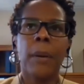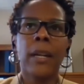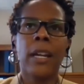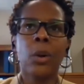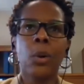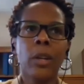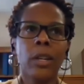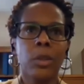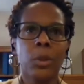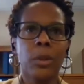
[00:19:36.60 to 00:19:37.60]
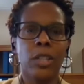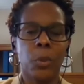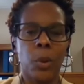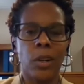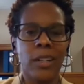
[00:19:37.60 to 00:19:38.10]
but in order to do
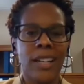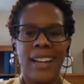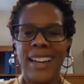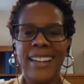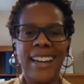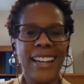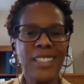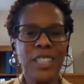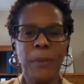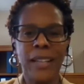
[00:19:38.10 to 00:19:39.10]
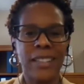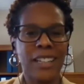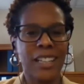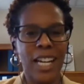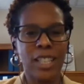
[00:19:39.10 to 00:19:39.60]
this work, it can't just be at
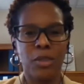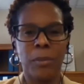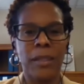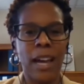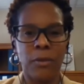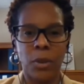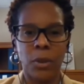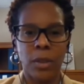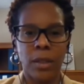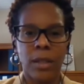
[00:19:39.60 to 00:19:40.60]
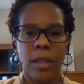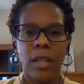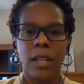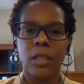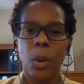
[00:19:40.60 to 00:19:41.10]
the classroom level.
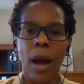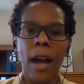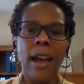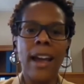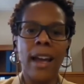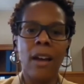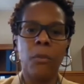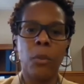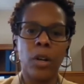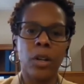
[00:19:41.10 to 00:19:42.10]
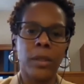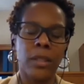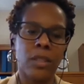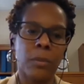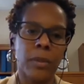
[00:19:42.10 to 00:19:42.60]
So I have worked
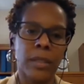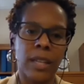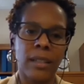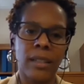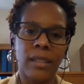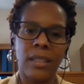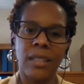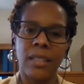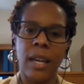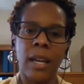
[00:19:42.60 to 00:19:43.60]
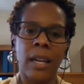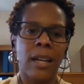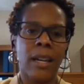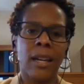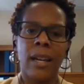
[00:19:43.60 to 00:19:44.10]
with the superintendent to
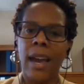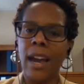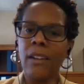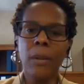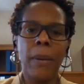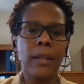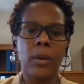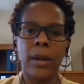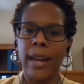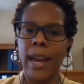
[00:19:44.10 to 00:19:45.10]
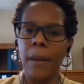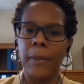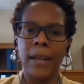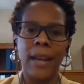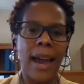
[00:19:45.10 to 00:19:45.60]
say, everybody on
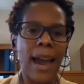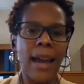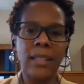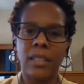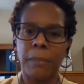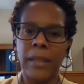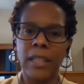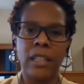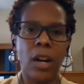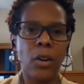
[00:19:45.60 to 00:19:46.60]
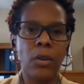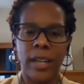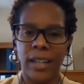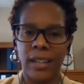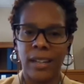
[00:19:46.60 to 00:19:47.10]
cabinet has to be
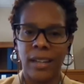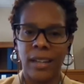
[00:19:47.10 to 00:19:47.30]
learning.